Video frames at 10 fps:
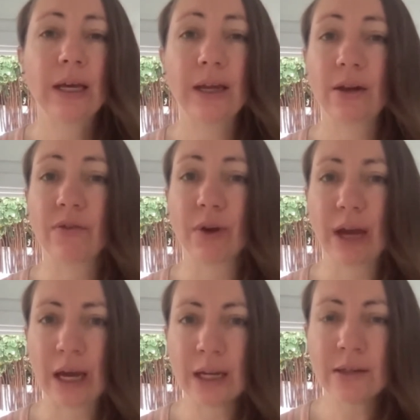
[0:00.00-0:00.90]
get out of their
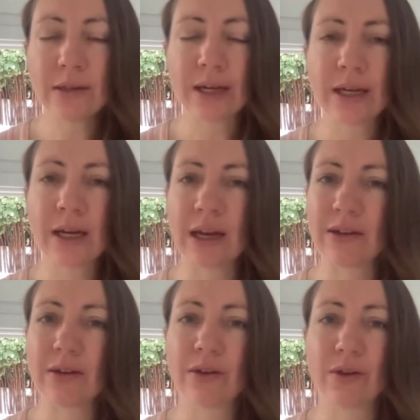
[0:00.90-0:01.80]
heads and
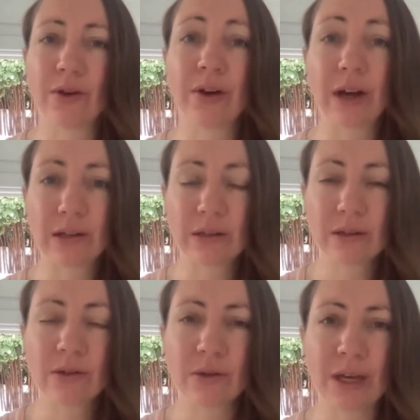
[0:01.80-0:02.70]
connected to their gut
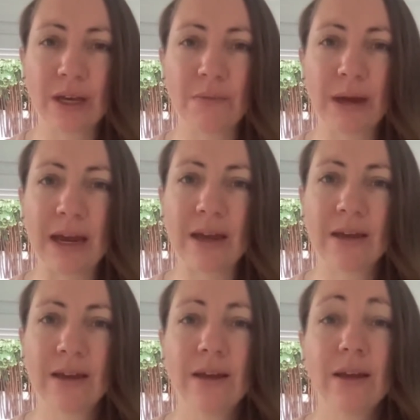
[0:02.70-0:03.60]
so they can make
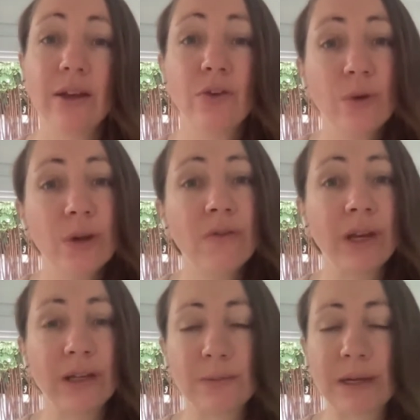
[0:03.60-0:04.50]
intuitive
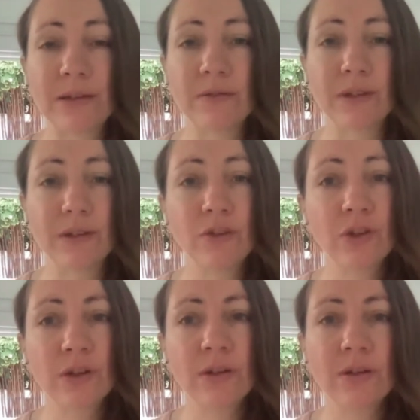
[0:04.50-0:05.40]
and expansive
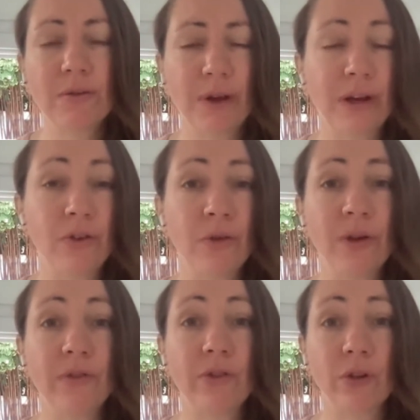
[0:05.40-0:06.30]
decisions, find
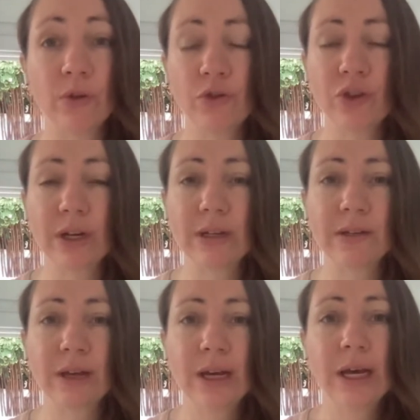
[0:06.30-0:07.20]
intuitive
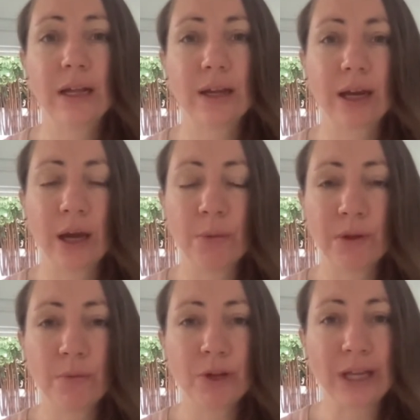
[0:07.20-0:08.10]
solutions, and then I help
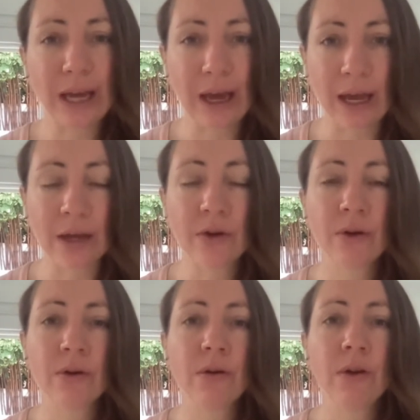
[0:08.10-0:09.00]
them really
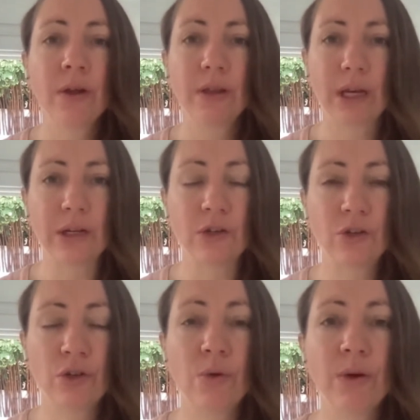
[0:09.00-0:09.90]
anchor that
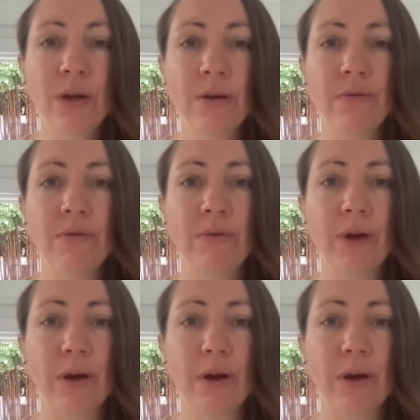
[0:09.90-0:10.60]
intuitive